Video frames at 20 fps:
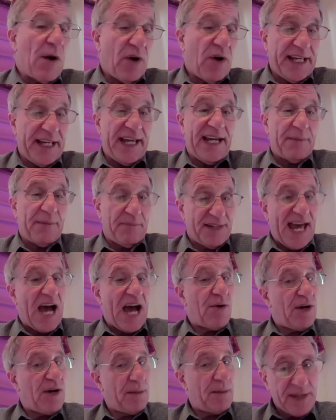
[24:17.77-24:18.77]
Now I am.
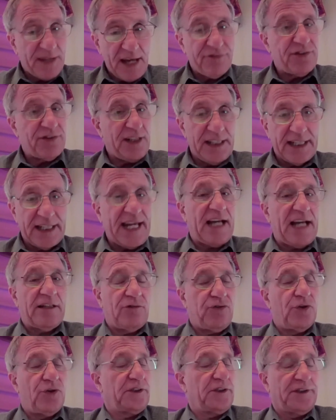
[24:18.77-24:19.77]
Now I'm definitely a
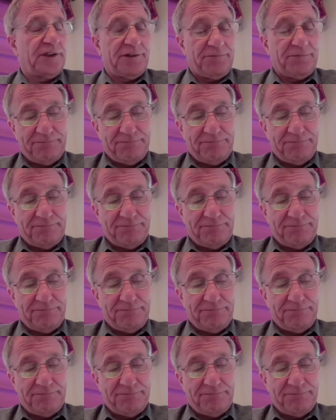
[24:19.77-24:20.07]
Californian.